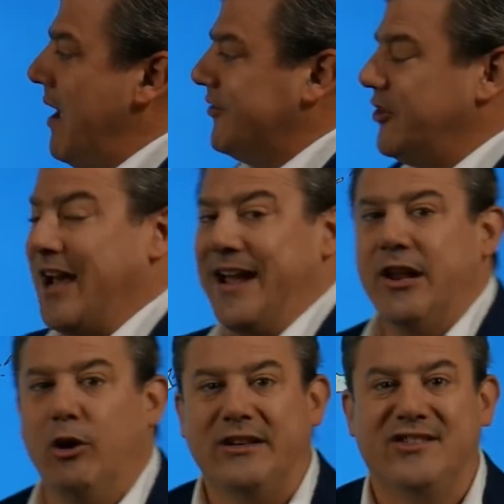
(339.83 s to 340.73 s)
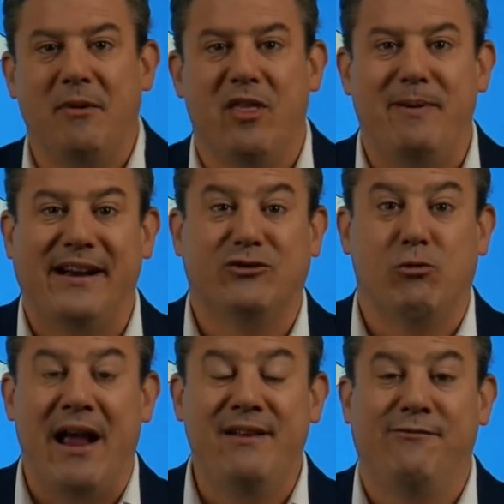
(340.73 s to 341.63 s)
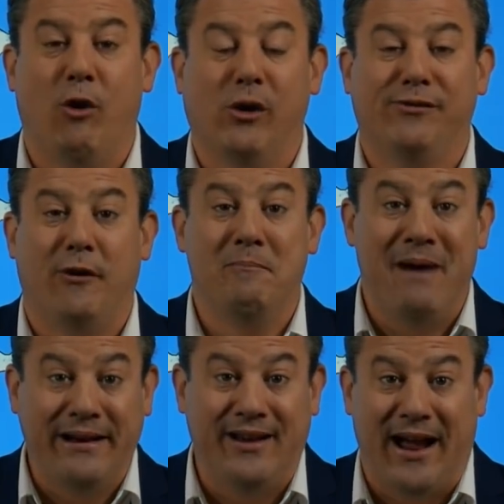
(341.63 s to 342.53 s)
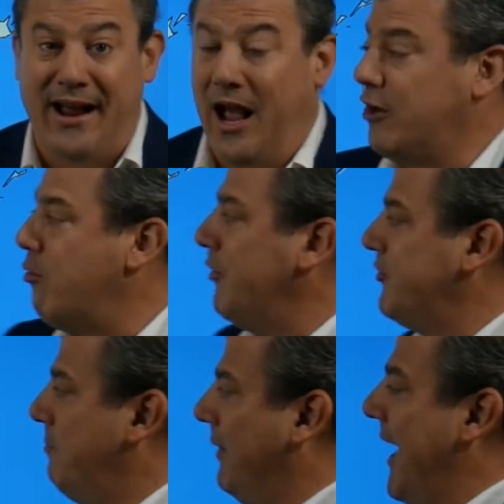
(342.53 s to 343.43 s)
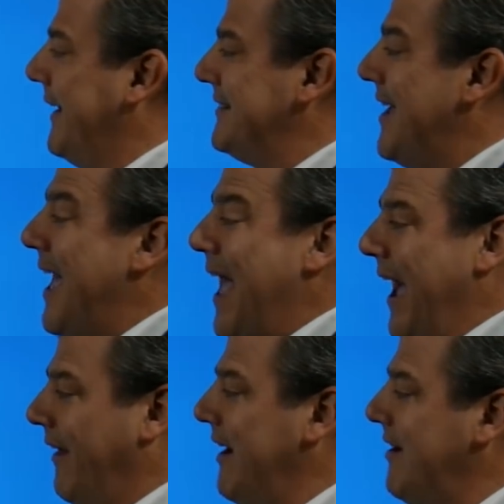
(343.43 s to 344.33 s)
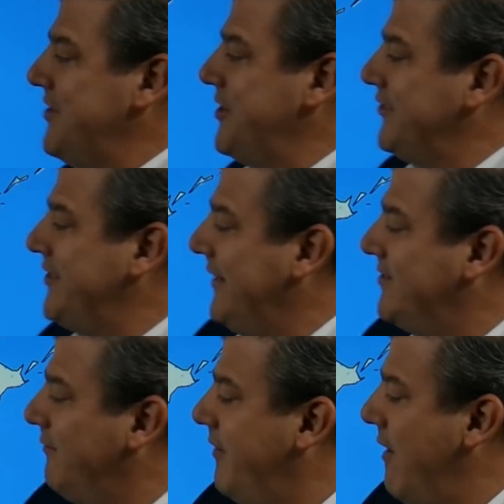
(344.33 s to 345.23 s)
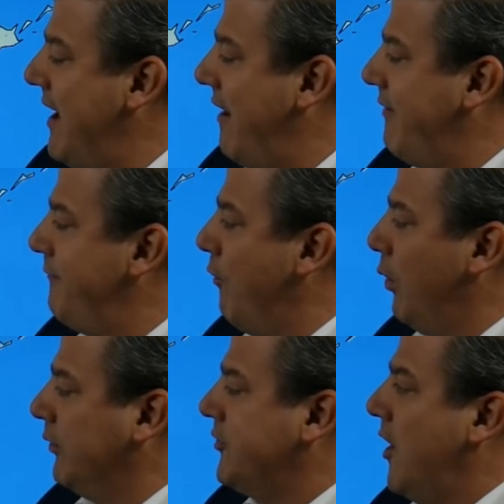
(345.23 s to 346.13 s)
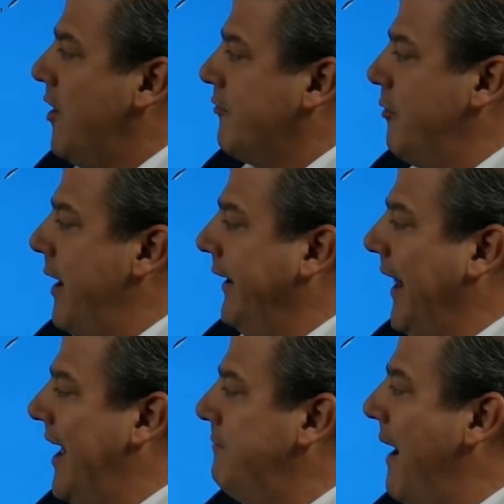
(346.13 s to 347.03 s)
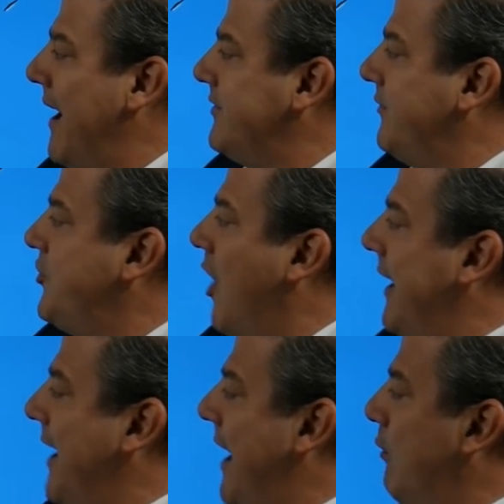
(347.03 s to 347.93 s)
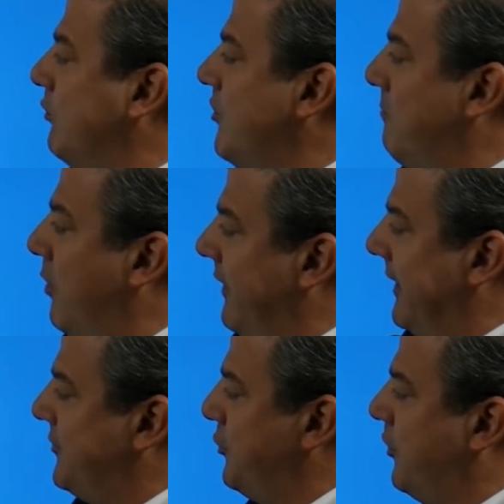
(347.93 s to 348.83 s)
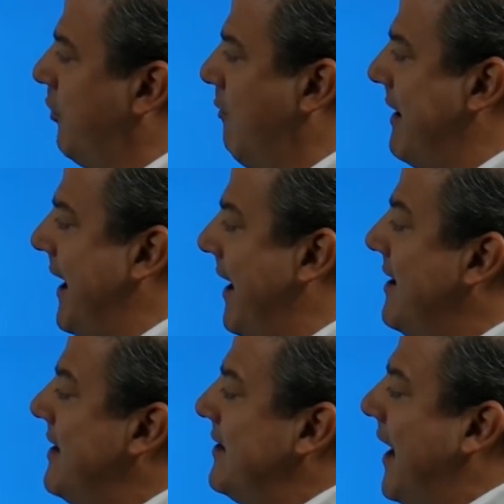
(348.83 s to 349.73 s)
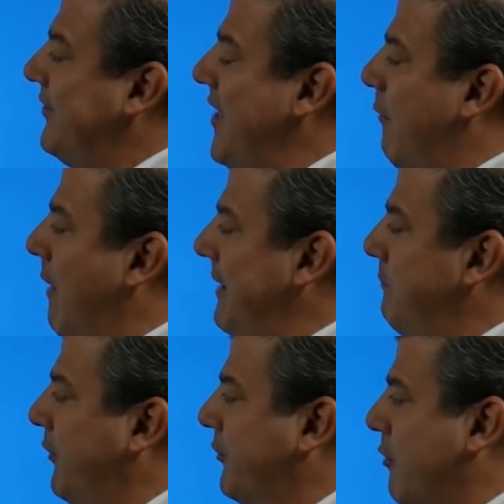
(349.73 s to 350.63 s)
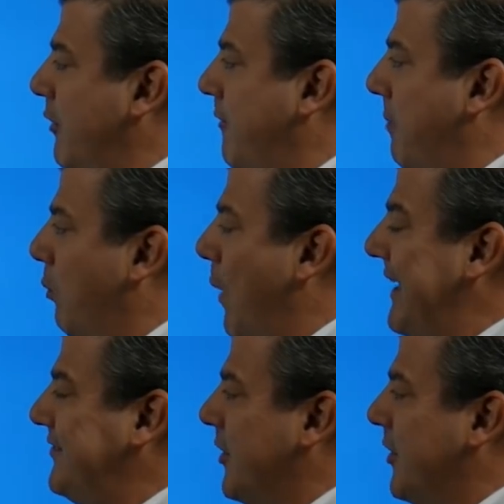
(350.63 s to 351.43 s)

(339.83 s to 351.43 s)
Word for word: So, taking a look at some of the biggest rainfall for Monday across the planet. And like I just said, some very heavy falls through inland parts of China and also moving into Korea as that rain moves through from the west.